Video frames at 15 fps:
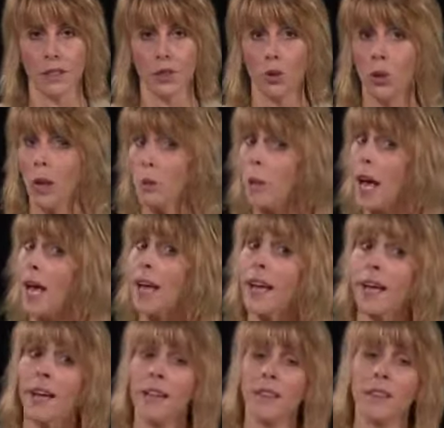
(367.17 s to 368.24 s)
During
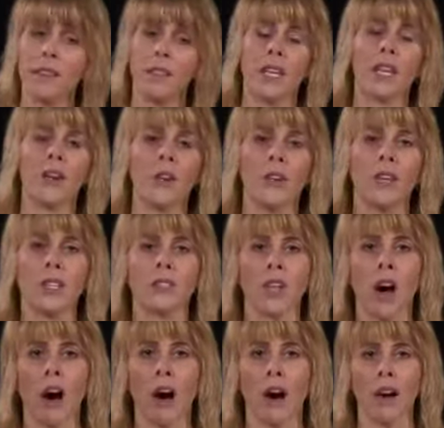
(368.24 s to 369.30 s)
pay-in, the earnings
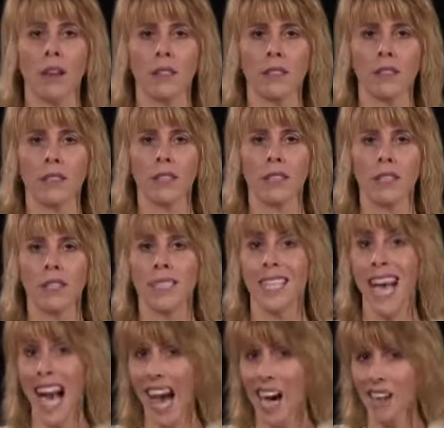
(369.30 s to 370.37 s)
are
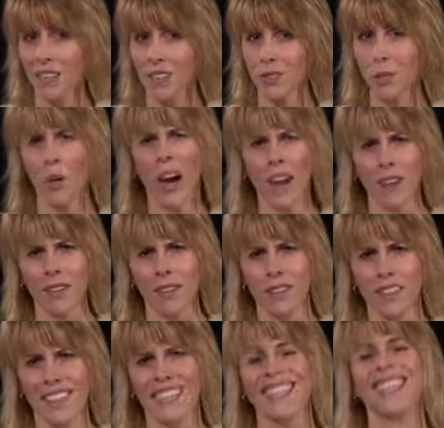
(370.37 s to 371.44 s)
tax, what?
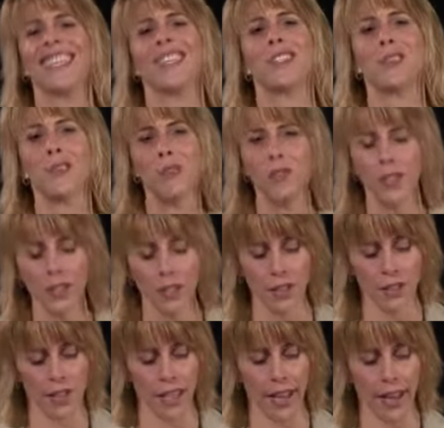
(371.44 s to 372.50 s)

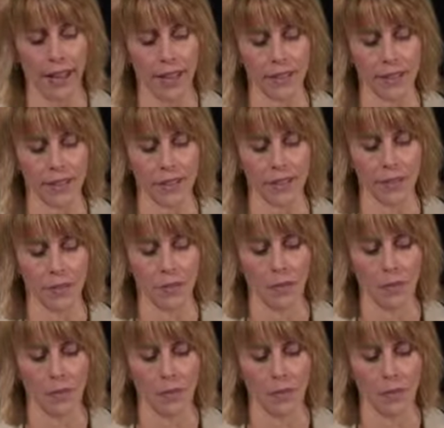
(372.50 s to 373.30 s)
Deferred, yes.